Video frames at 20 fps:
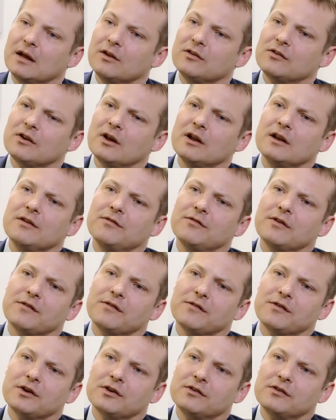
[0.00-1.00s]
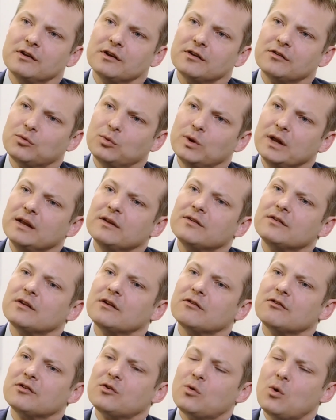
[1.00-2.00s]
And certainly for the first six weeks,
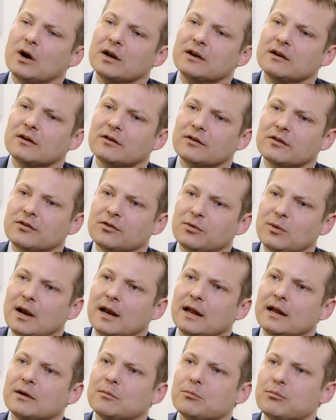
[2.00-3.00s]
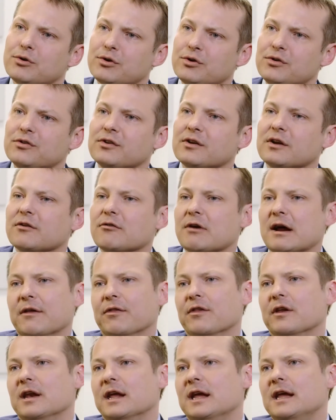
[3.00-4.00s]
there is quite a lot of swelling and bruising
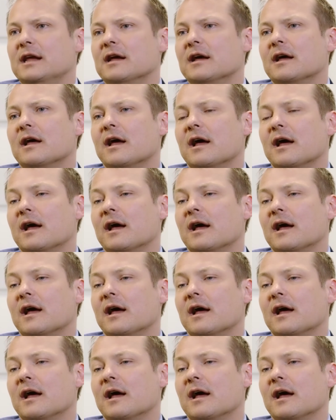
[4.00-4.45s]
around the knee,